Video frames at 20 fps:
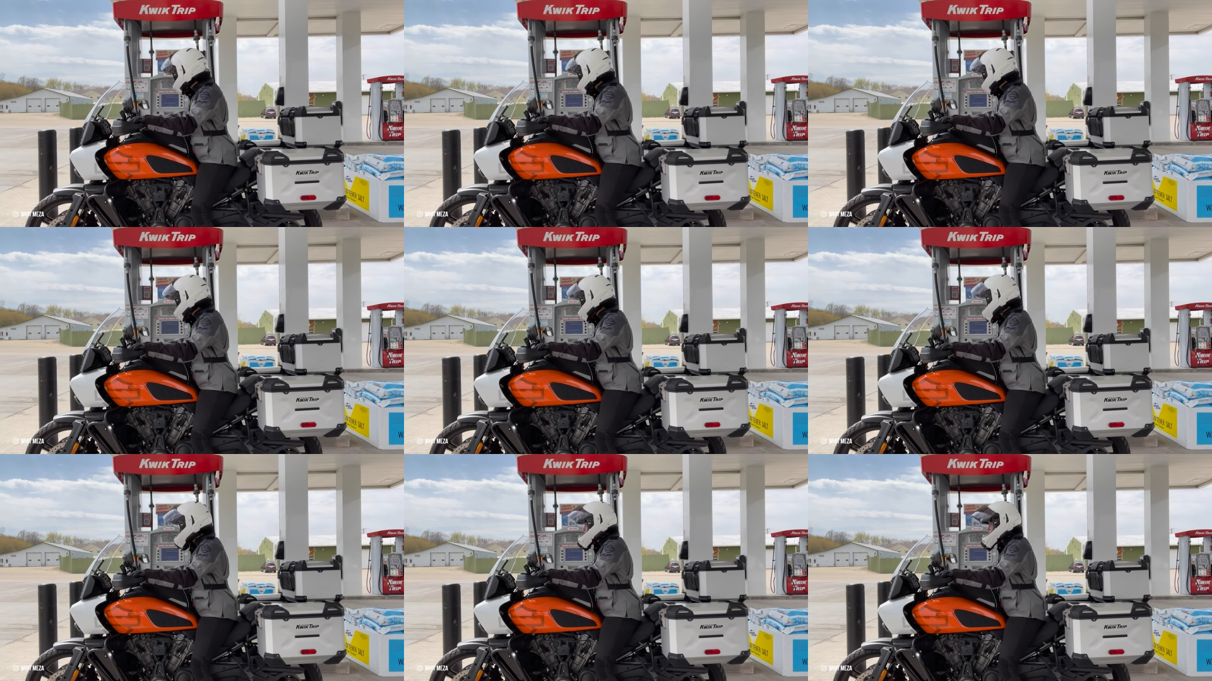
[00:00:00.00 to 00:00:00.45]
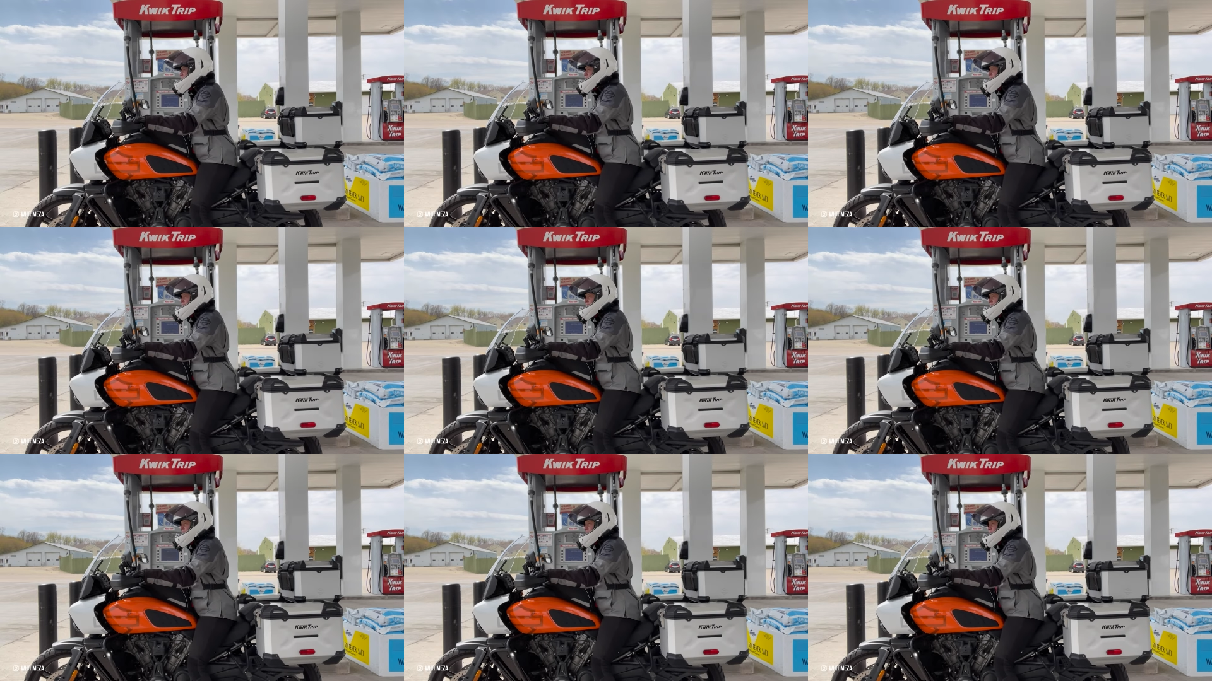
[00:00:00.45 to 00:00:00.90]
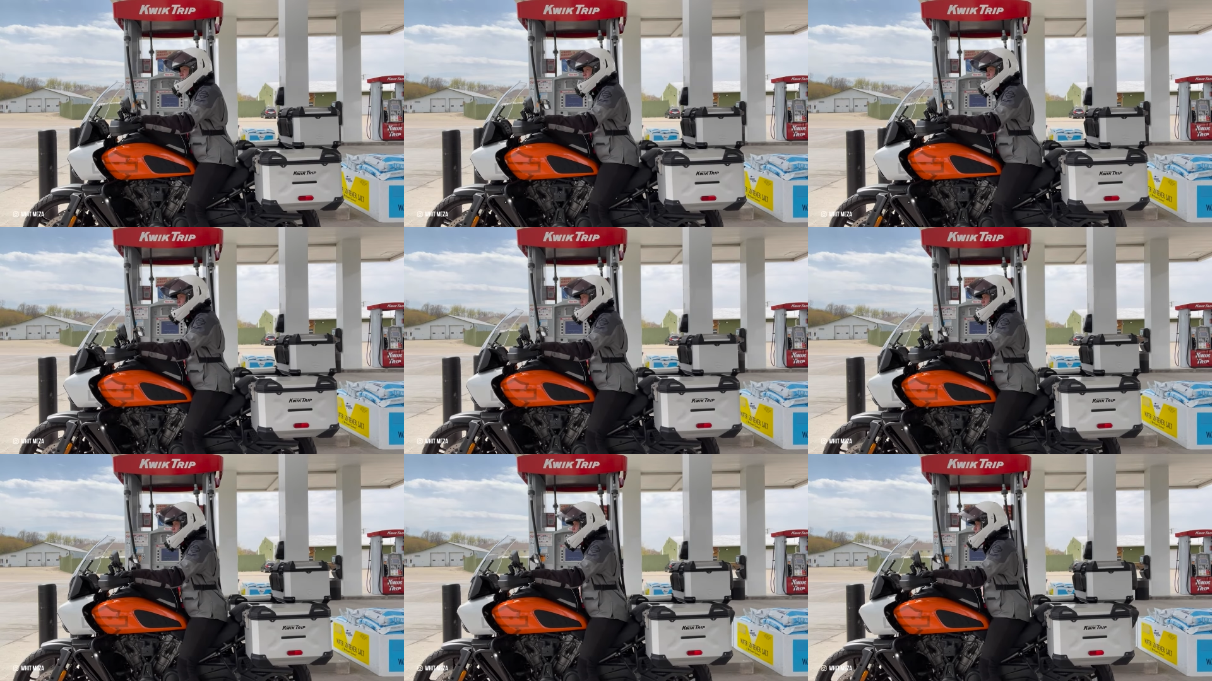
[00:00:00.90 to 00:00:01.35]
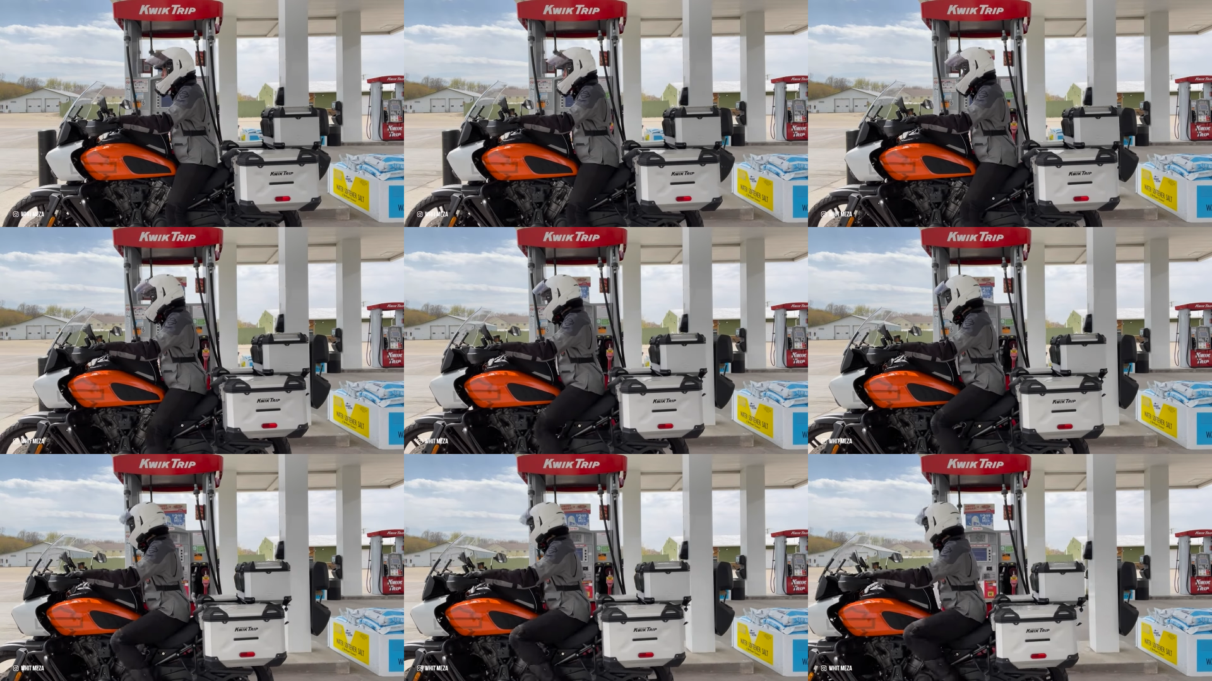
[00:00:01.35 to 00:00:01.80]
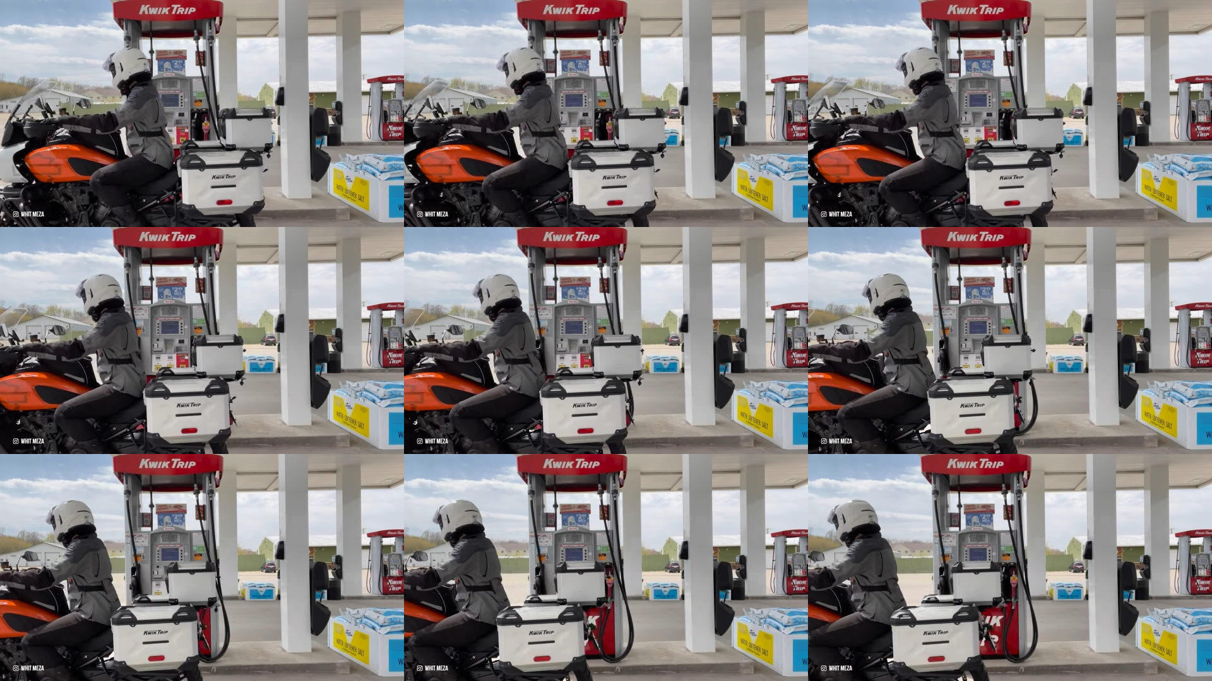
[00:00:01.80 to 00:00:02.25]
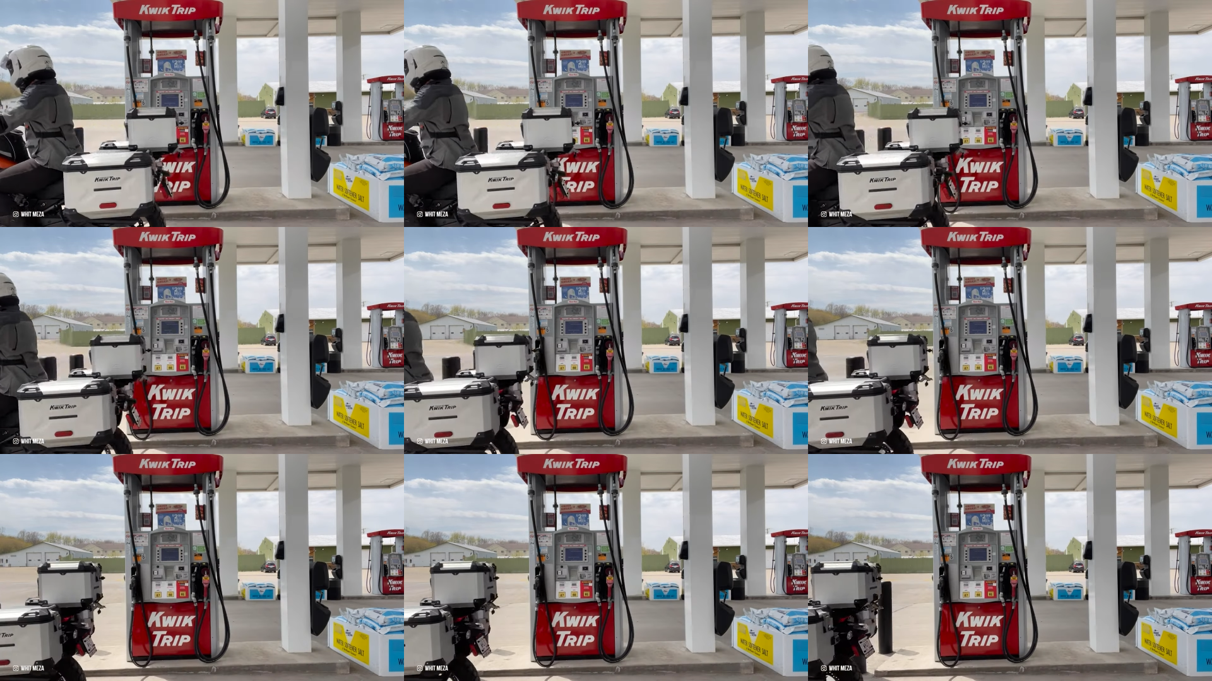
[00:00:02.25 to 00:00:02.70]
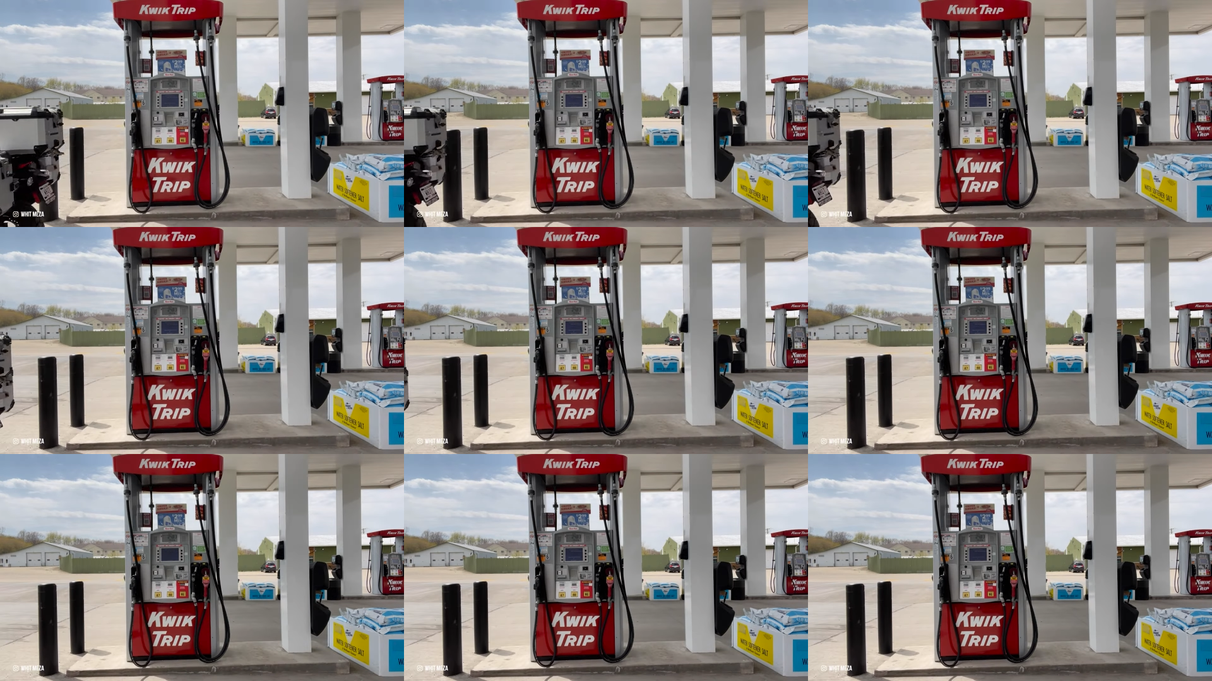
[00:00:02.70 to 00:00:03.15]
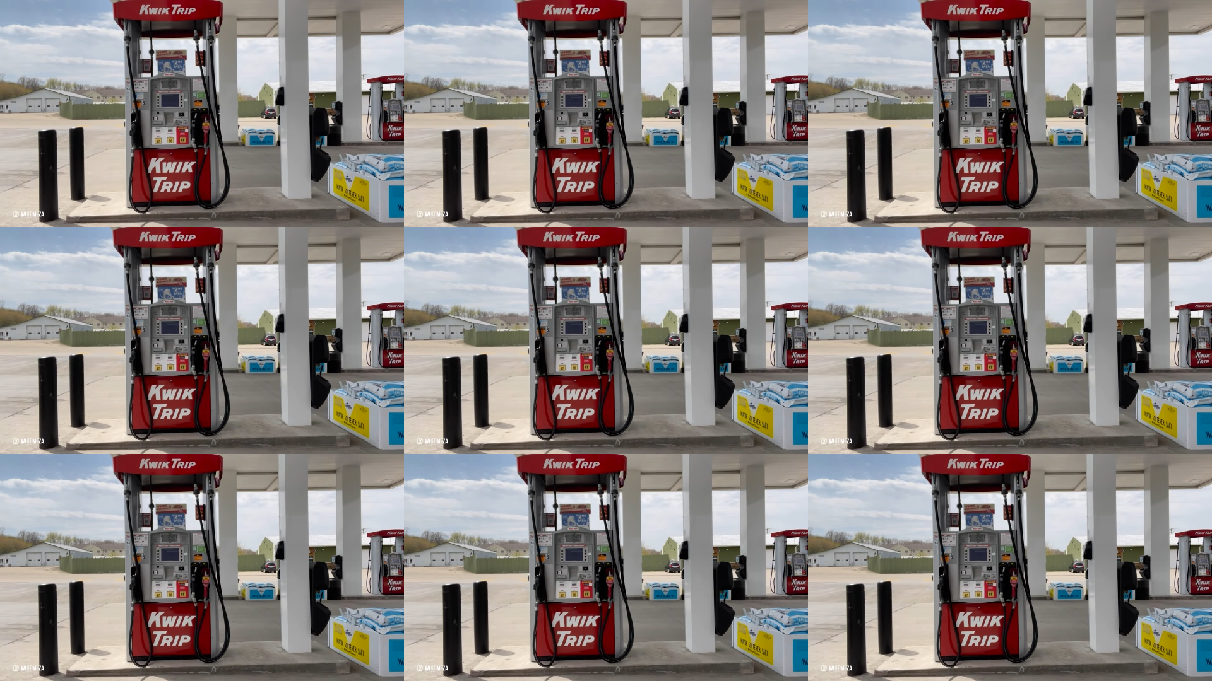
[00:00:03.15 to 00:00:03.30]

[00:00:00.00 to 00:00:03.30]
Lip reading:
No face is visible, so there are no lips to read.